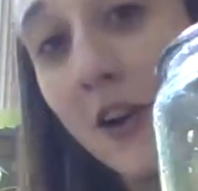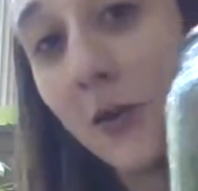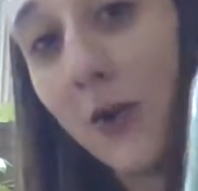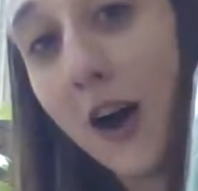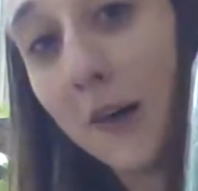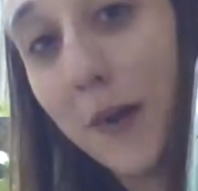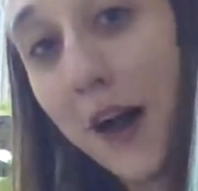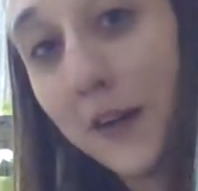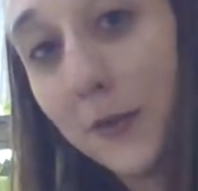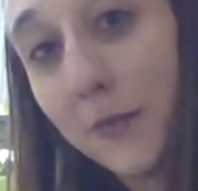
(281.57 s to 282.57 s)
rock
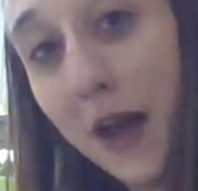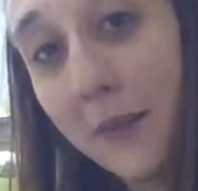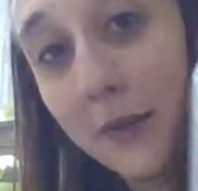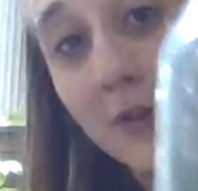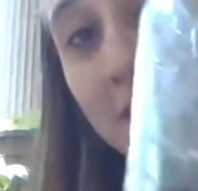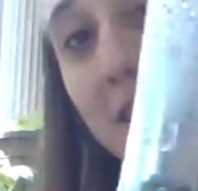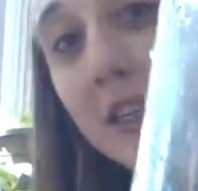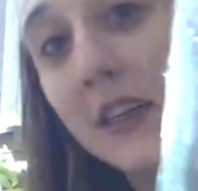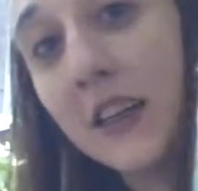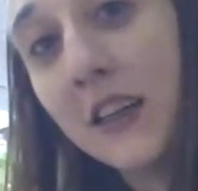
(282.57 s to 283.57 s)
bottom with pebbles.
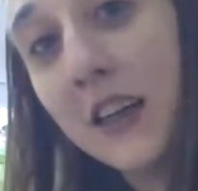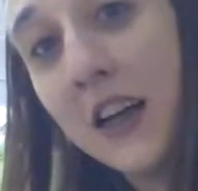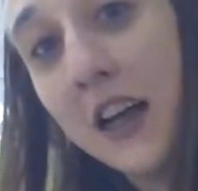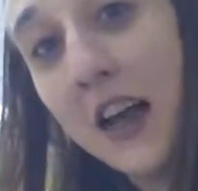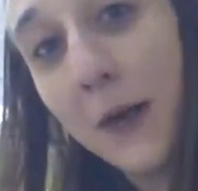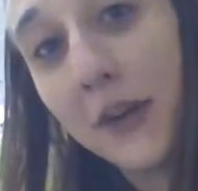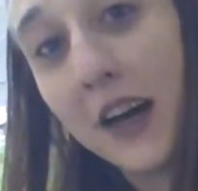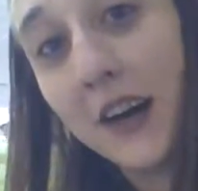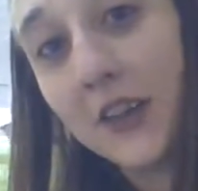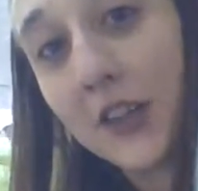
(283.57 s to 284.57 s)
We
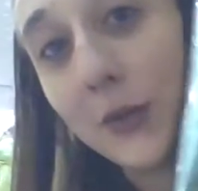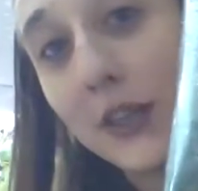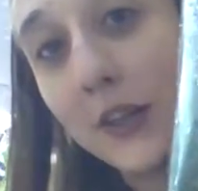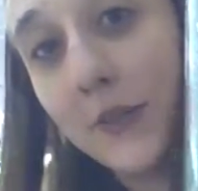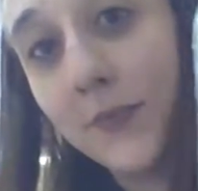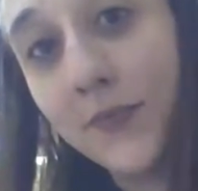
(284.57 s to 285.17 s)
got our soil.